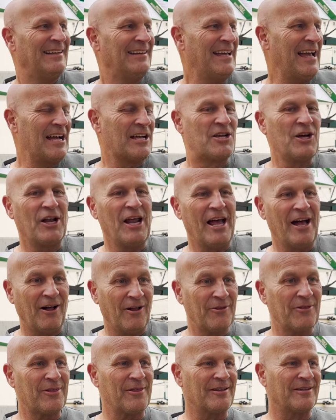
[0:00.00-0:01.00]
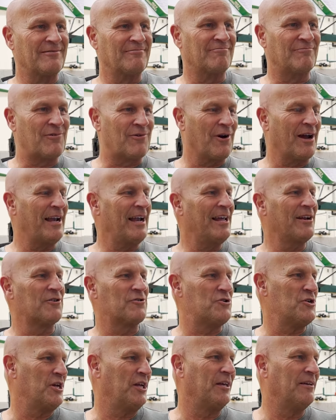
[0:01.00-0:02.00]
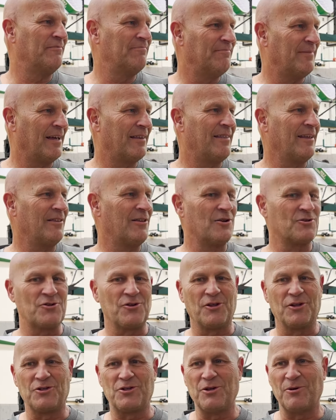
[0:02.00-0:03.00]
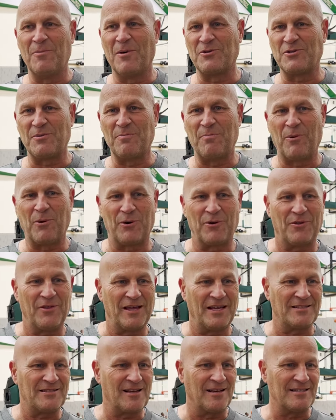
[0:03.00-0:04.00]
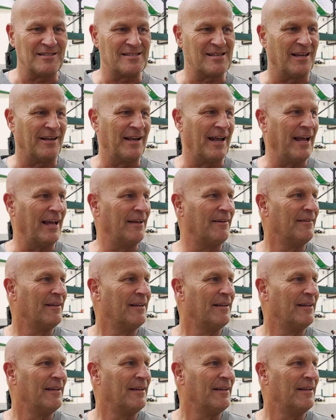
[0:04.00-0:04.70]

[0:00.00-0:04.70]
Yeah, good health and great energy. I think those are the two most important things on Sunday.